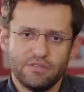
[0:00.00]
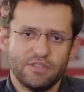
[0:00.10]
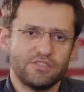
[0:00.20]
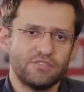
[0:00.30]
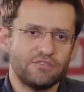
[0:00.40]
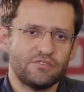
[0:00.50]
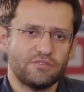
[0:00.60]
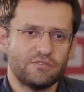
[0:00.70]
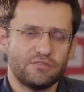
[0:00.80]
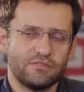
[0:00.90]

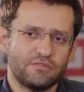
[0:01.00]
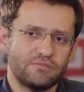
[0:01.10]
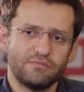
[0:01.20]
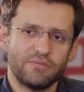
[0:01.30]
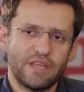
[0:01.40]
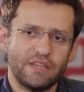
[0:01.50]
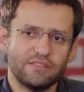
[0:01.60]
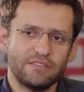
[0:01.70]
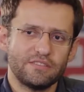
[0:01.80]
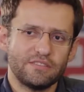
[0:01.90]
literature,
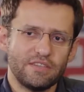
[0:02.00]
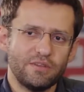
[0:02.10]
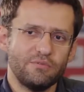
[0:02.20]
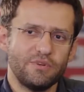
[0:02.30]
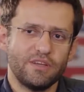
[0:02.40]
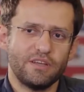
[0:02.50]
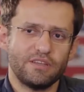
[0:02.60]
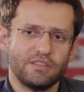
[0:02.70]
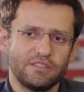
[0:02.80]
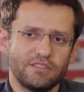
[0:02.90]
and same way I
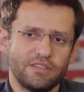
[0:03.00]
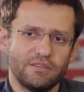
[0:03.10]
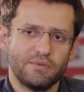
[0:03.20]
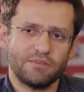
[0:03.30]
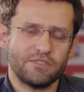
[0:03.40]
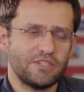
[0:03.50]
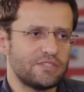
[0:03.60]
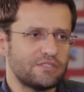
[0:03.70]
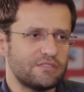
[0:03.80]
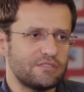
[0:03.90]
can say about
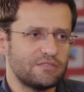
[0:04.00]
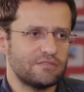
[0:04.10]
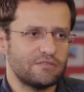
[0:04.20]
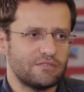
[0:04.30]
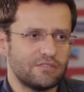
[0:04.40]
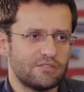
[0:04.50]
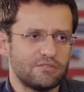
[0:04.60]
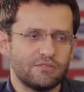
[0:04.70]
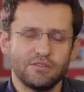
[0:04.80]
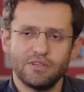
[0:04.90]
chess.
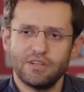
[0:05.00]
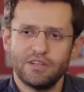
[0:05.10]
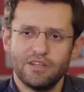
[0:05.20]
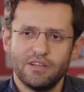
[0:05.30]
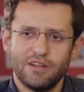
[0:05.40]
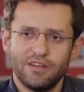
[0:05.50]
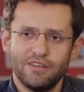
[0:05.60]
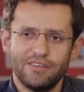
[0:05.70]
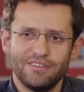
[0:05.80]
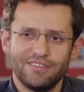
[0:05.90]
So,
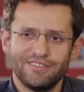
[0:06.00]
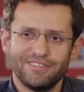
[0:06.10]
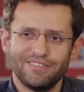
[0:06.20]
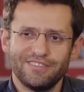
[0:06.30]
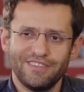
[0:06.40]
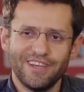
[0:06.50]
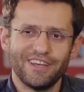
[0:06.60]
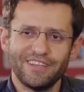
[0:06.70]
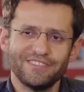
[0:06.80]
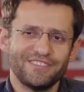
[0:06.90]
I
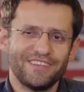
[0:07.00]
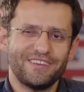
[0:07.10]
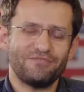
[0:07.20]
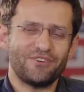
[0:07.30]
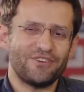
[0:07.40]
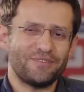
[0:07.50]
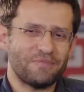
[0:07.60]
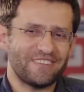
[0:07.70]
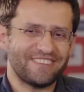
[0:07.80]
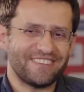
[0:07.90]
can say I'm very
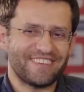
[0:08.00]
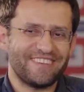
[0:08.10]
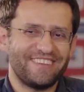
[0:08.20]
romantic.